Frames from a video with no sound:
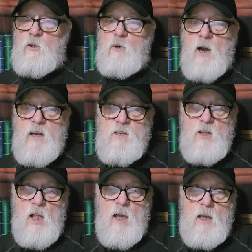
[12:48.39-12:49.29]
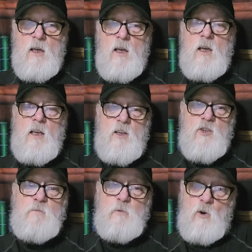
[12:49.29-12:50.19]
Christ-like,
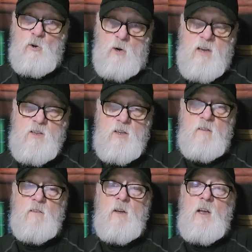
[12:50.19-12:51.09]
is progressive.